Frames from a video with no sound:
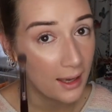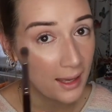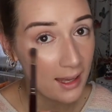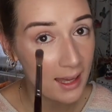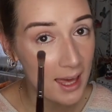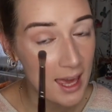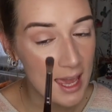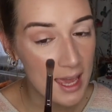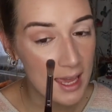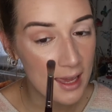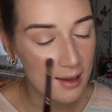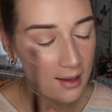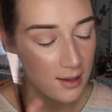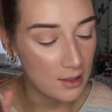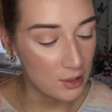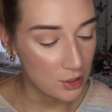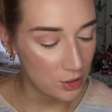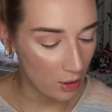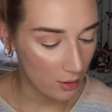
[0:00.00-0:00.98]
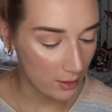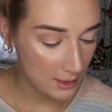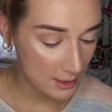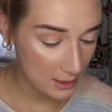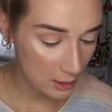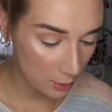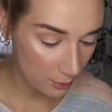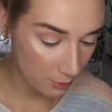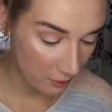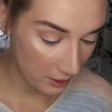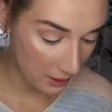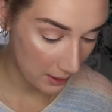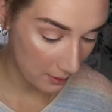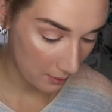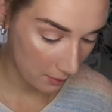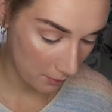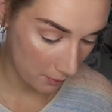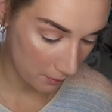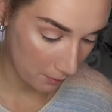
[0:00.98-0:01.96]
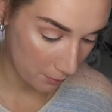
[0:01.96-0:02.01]
a Charlotte Tilbury
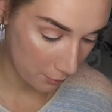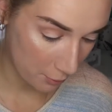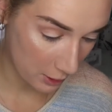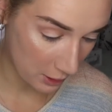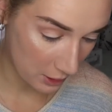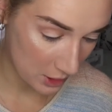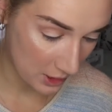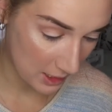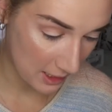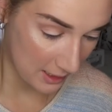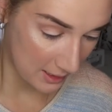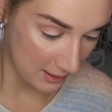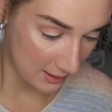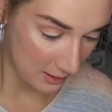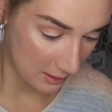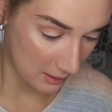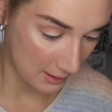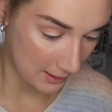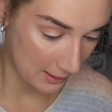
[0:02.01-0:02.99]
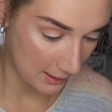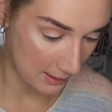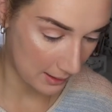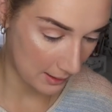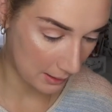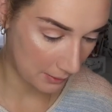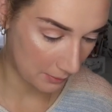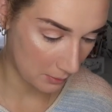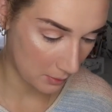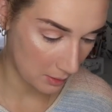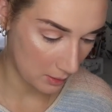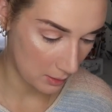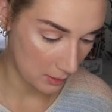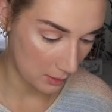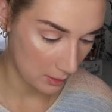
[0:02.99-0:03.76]
brush and I am